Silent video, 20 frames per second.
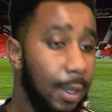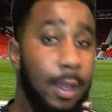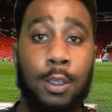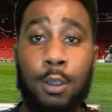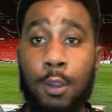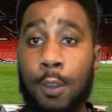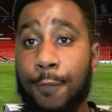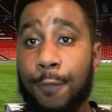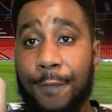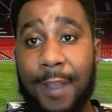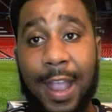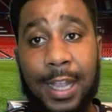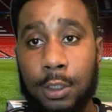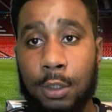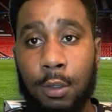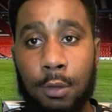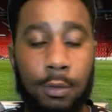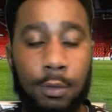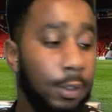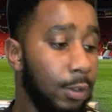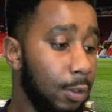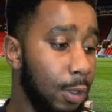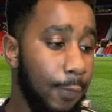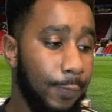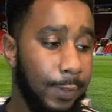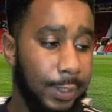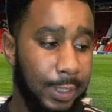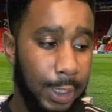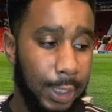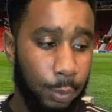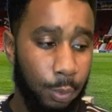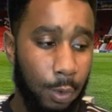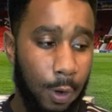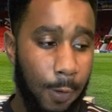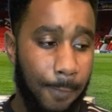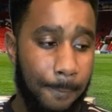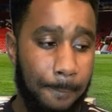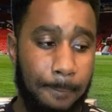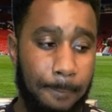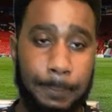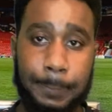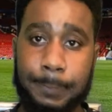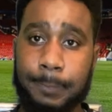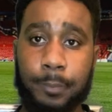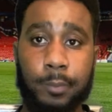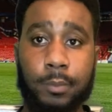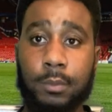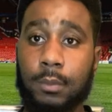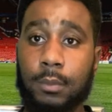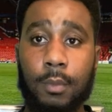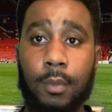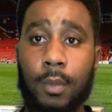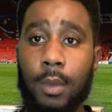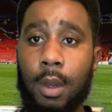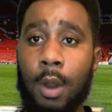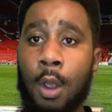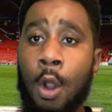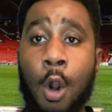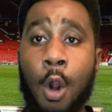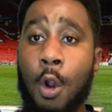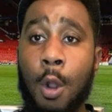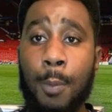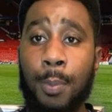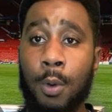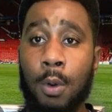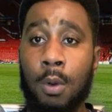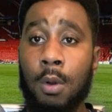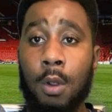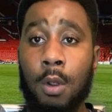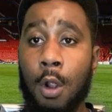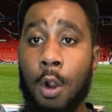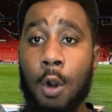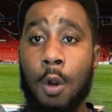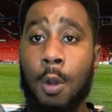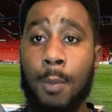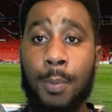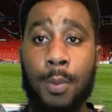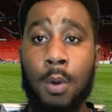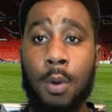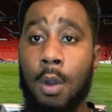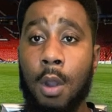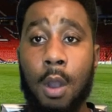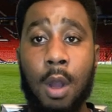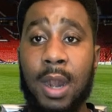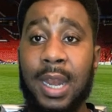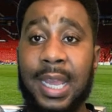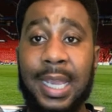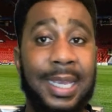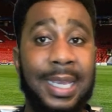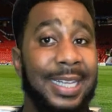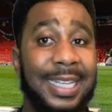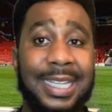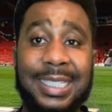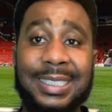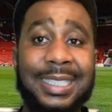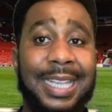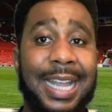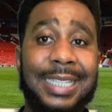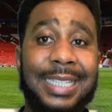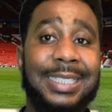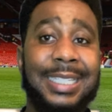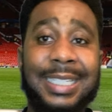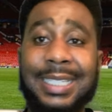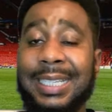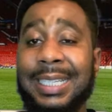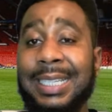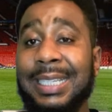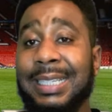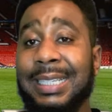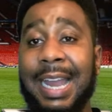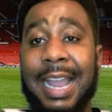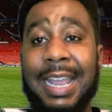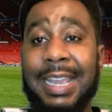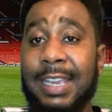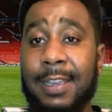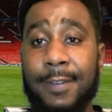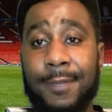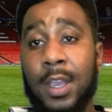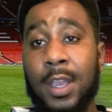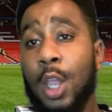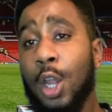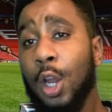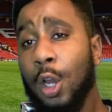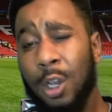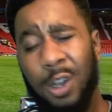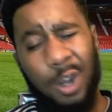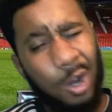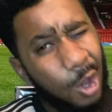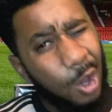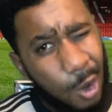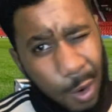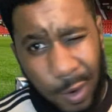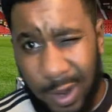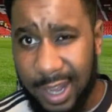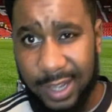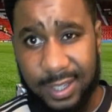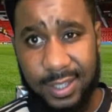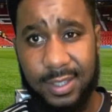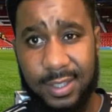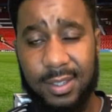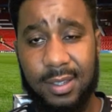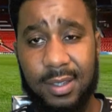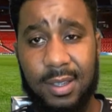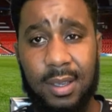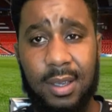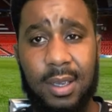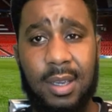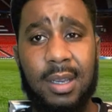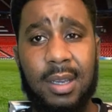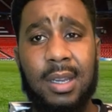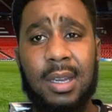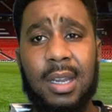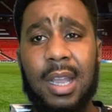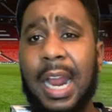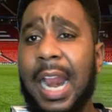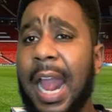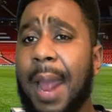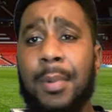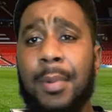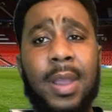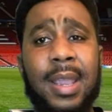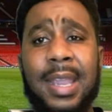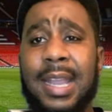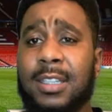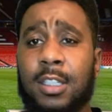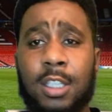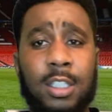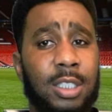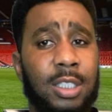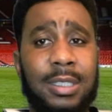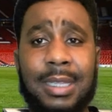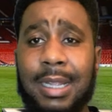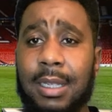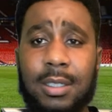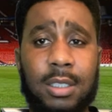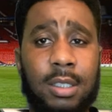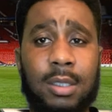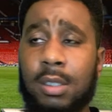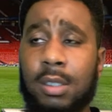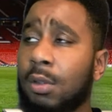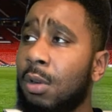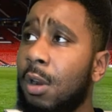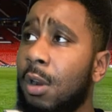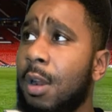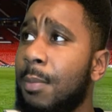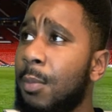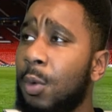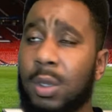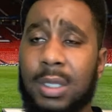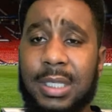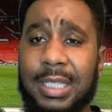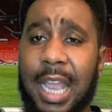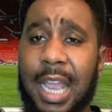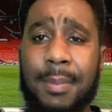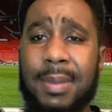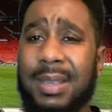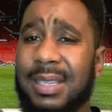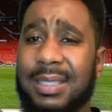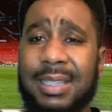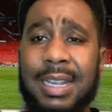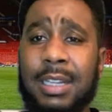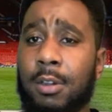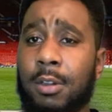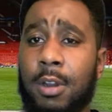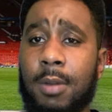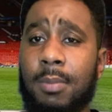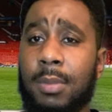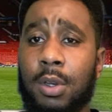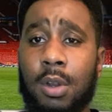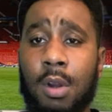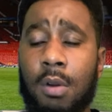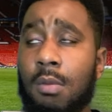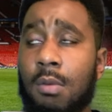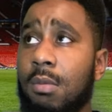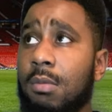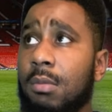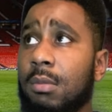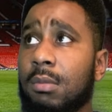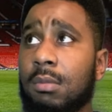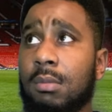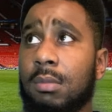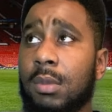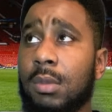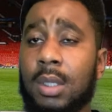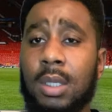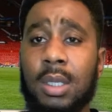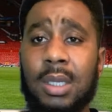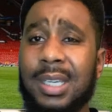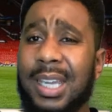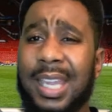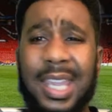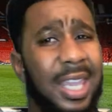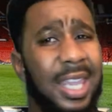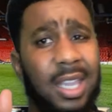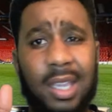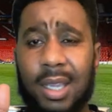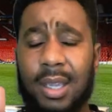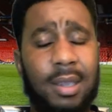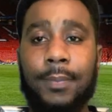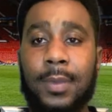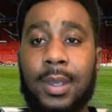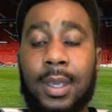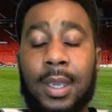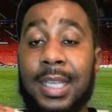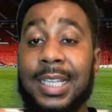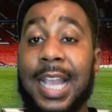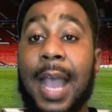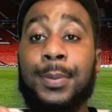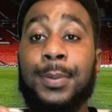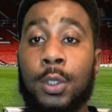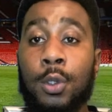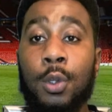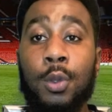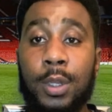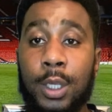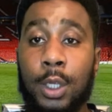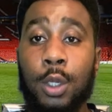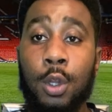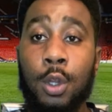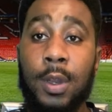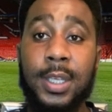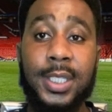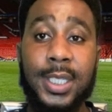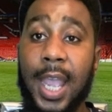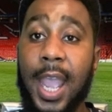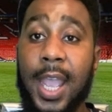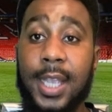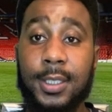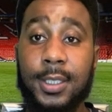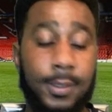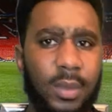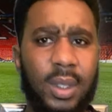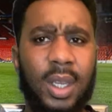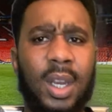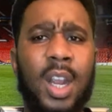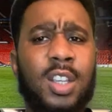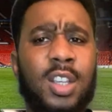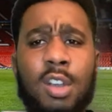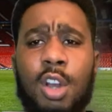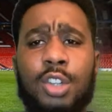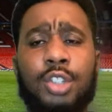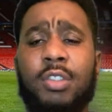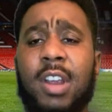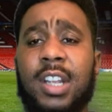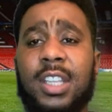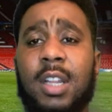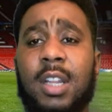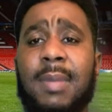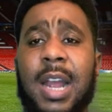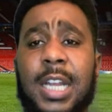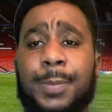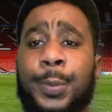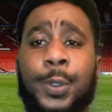You fans don't deserve this as well. Horrible. Oli, tactically naive. Clueless. And I'm not here to slaughter him all the time and slander him, you know. He's absolutely clueless, guys. Let's go straight into the match.